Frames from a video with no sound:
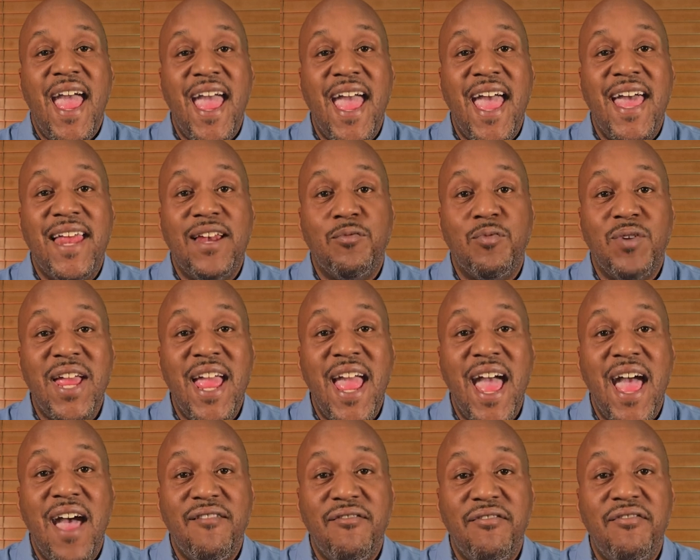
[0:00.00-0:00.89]
and we
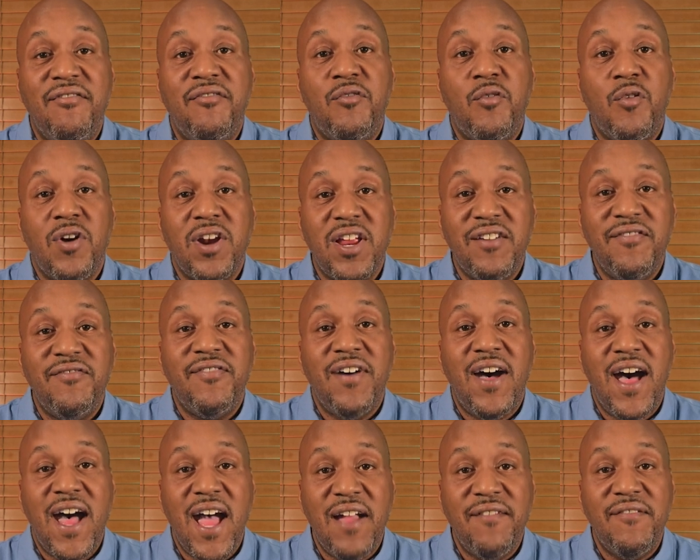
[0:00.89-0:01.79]
have
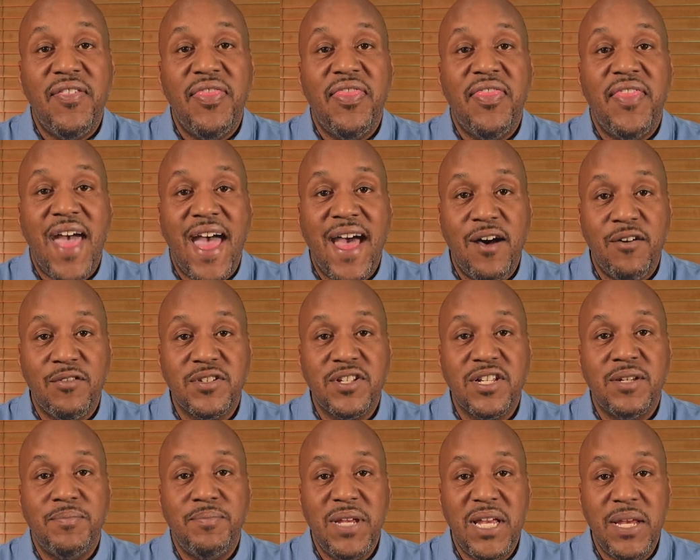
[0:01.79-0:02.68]
forty-five
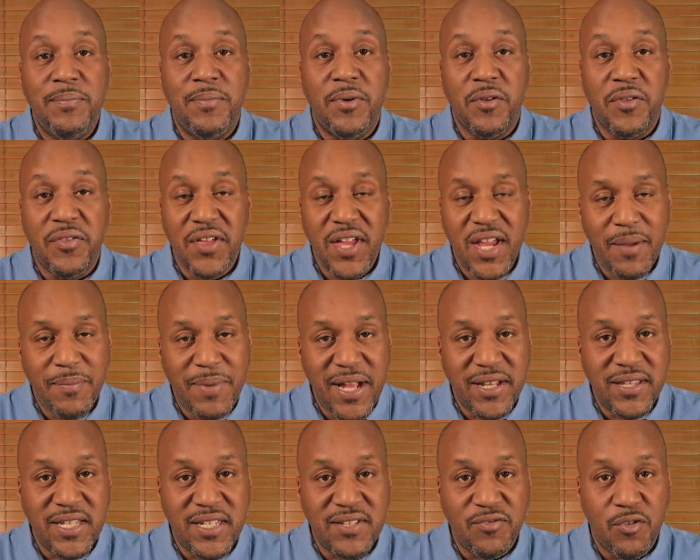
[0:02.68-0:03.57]
thousand people. Think
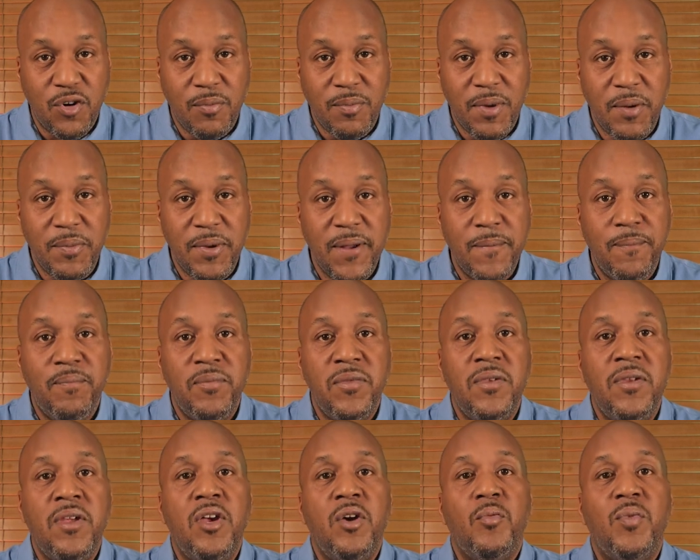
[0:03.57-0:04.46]
about this for a moment.
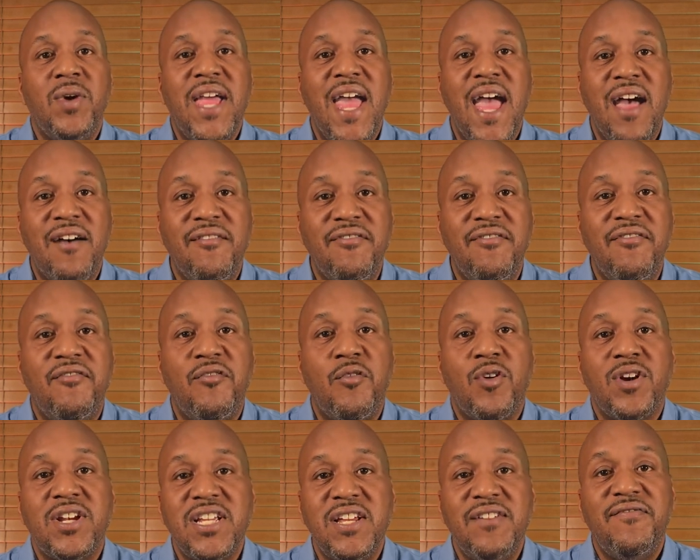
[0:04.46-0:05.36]
We have
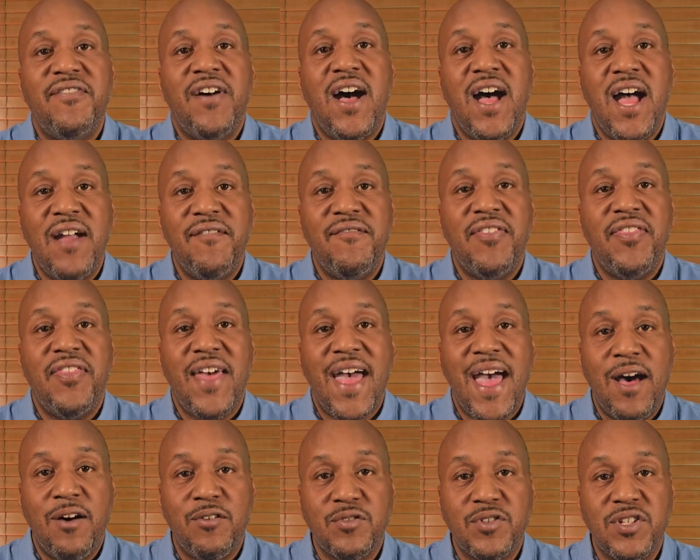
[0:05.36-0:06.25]
forty-five
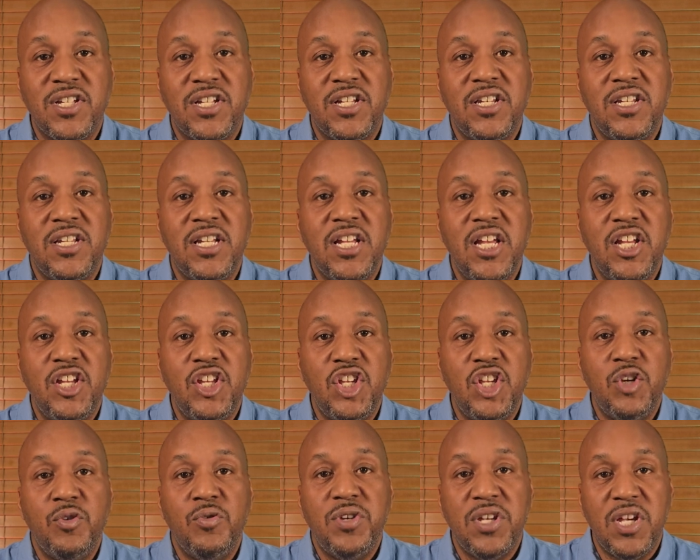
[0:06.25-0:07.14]
thousand
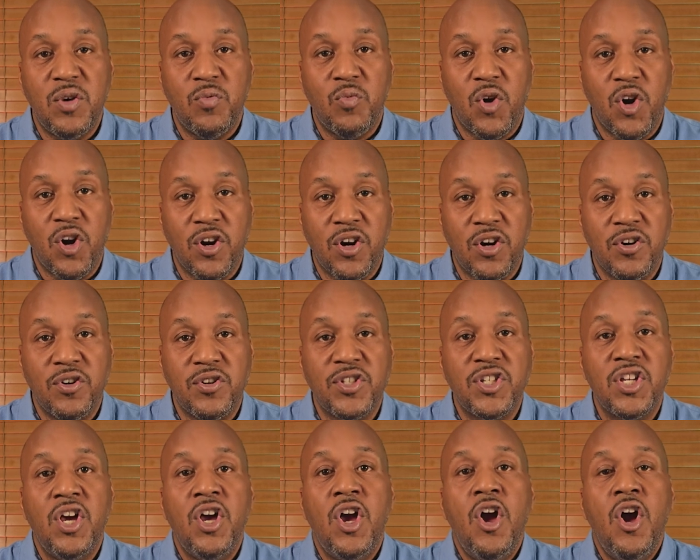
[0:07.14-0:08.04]
union
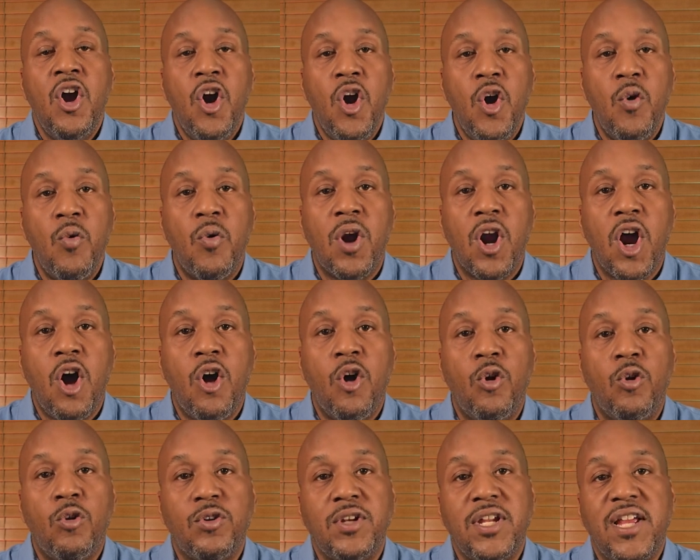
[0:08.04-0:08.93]
workers who are
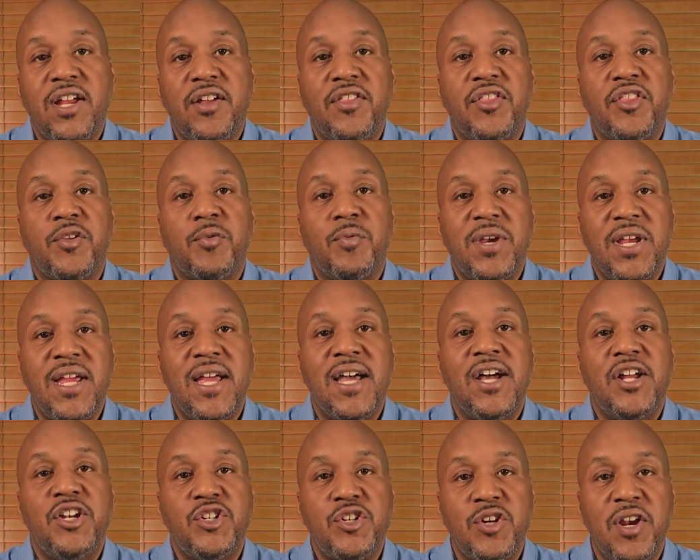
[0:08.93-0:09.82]
holding three
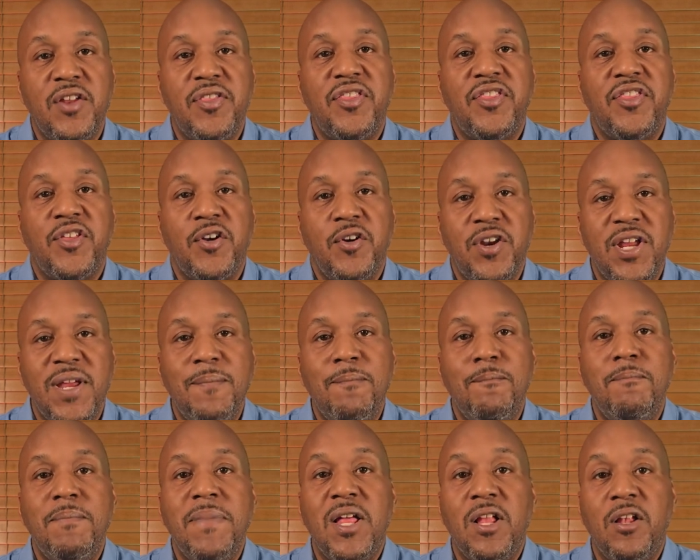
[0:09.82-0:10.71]
hundred thirty
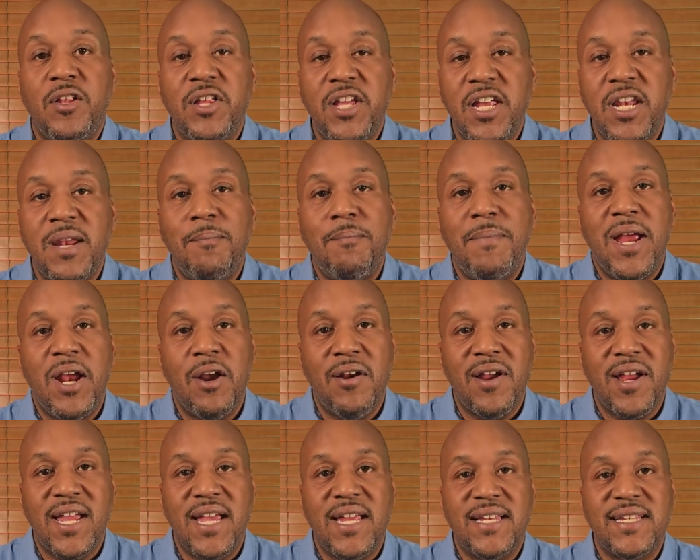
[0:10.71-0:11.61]
million
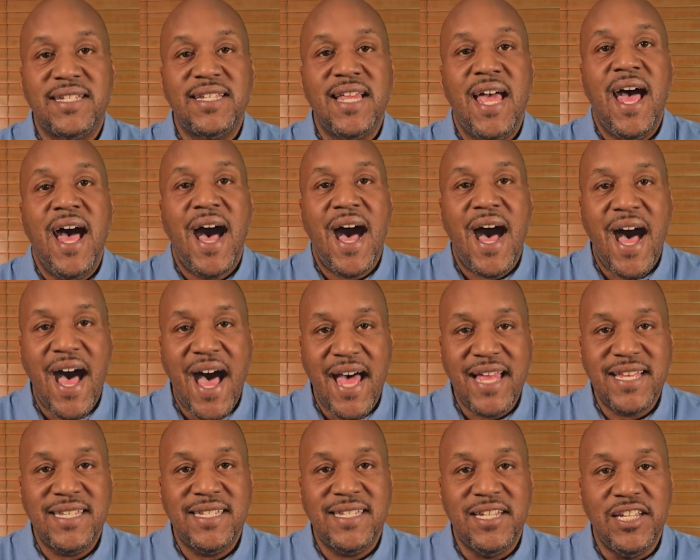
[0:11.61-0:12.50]
Americans
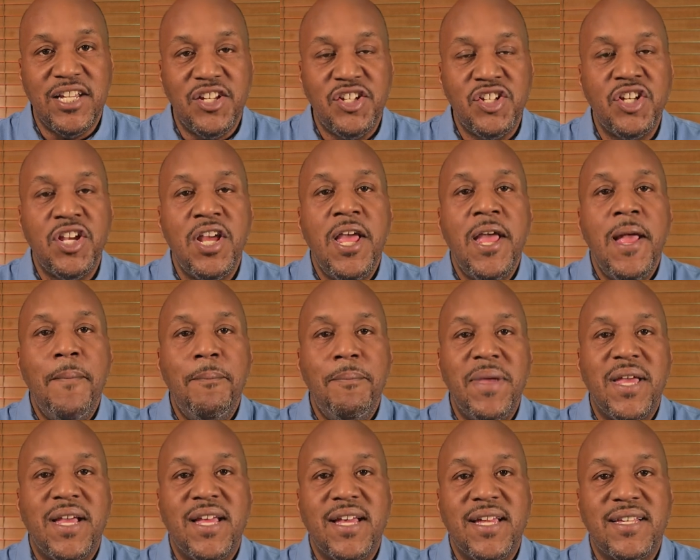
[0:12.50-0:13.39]
hostage
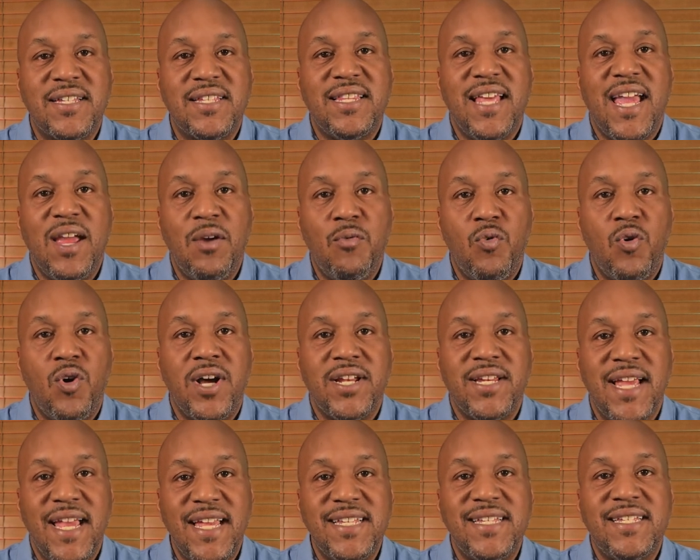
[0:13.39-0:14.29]
because they
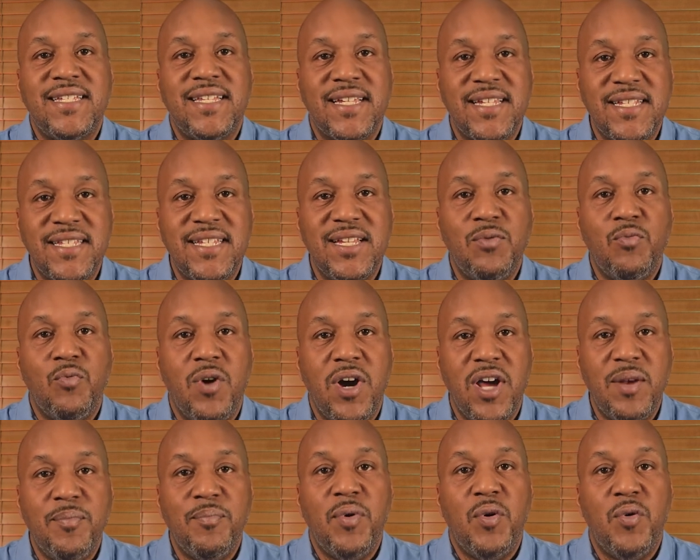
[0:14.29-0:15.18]
want a
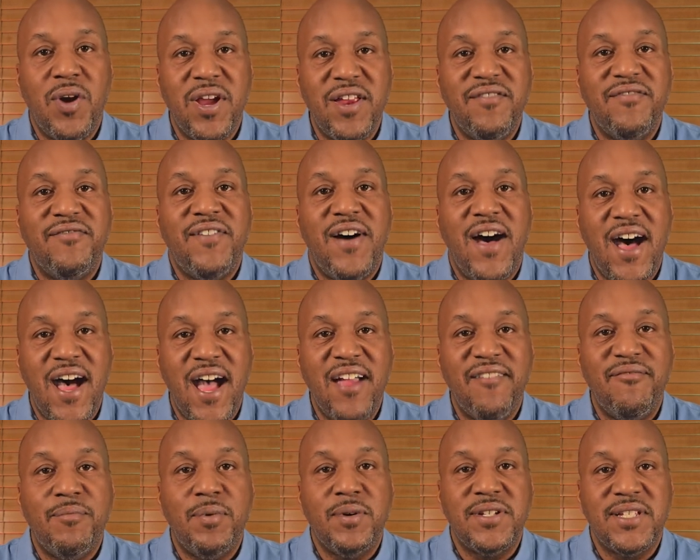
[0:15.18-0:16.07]
sixty-one point
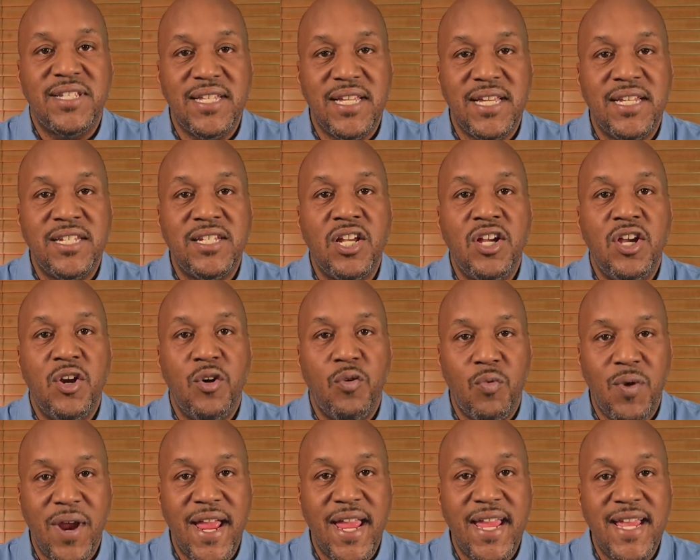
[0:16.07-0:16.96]
five percent
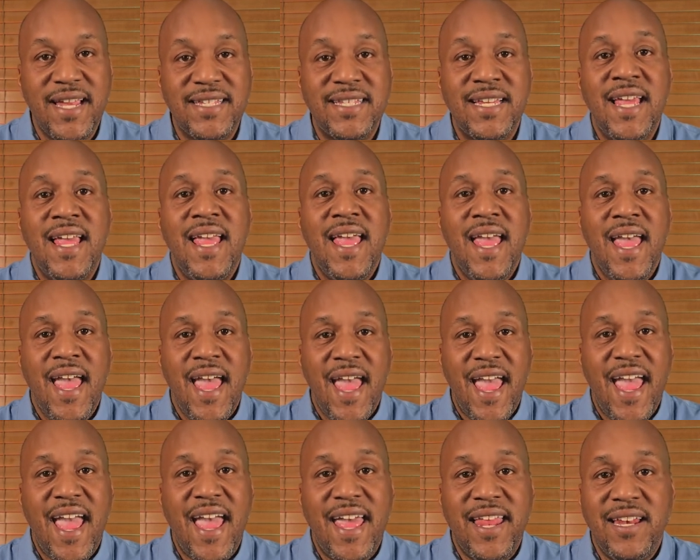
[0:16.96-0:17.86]
raise.
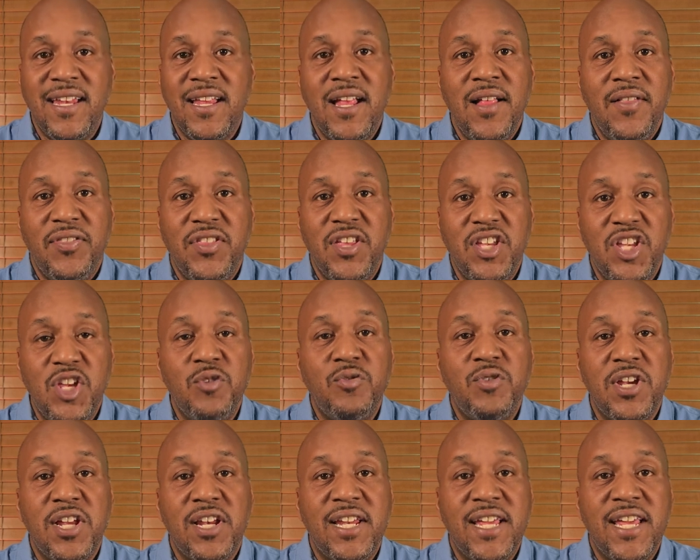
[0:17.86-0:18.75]
And the
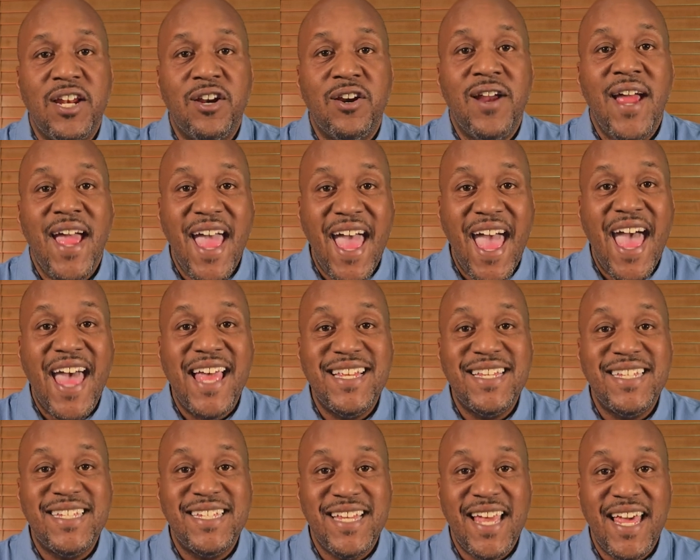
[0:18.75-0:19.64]
union leader
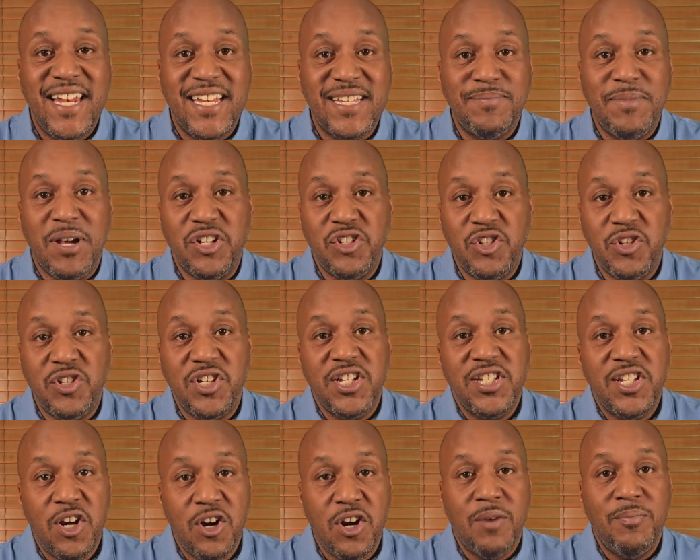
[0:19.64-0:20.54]
has said as much. You
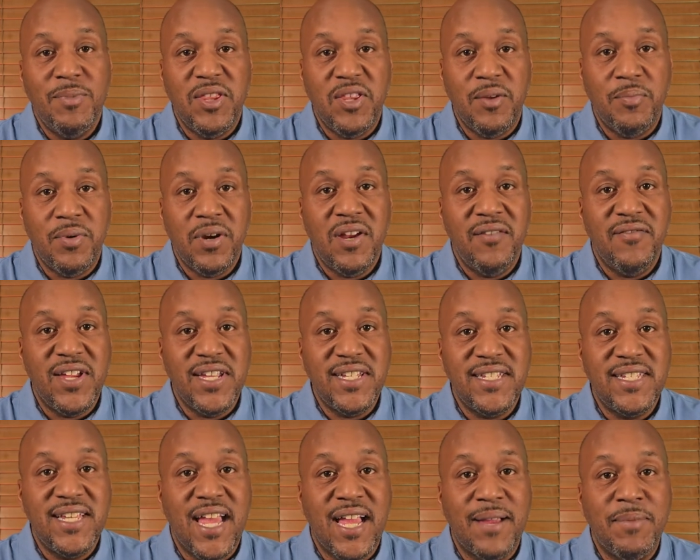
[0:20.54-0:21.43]
just heard him in the
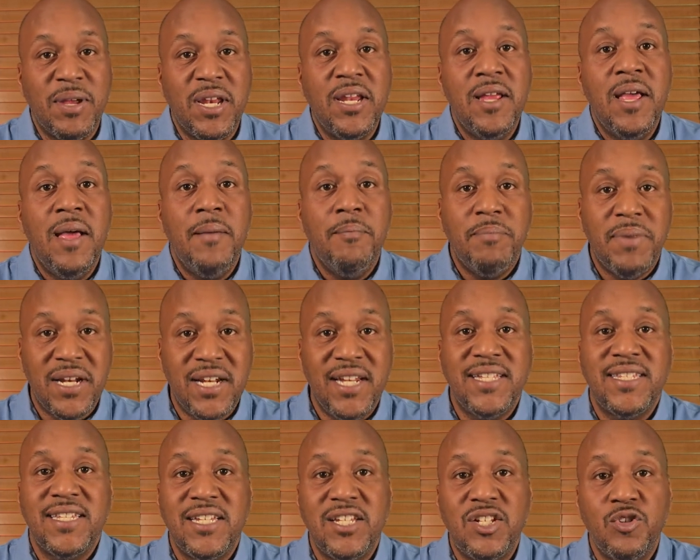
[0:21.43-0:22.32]
previous segment, but
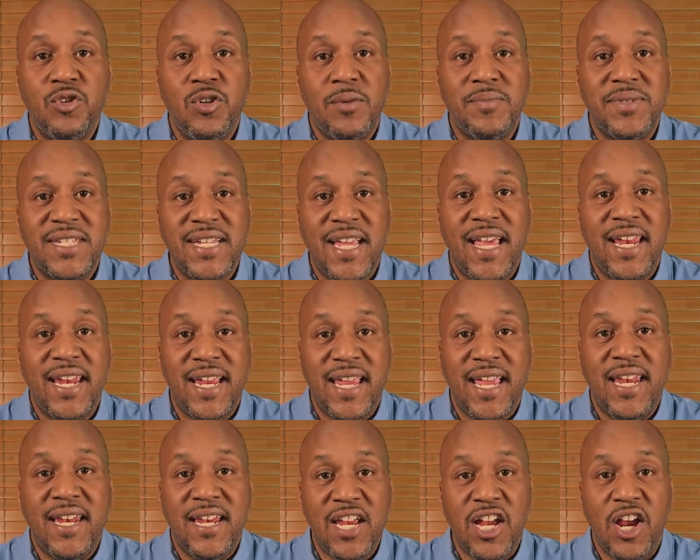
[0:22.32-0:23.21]
listen to him say it
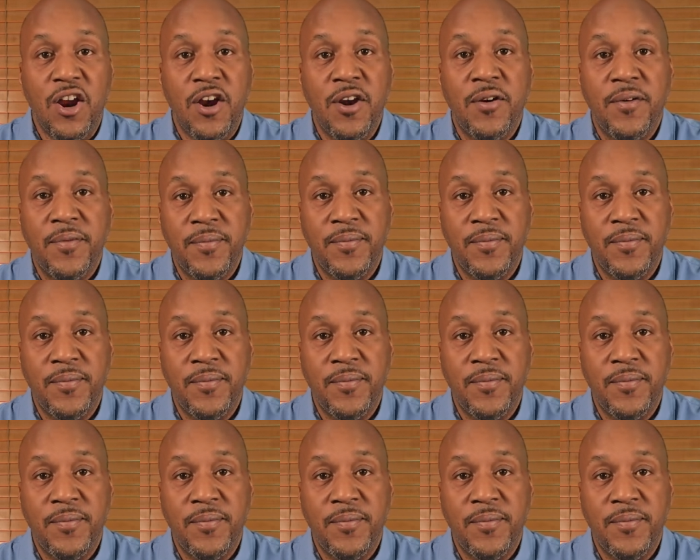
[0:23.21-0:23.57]
again here.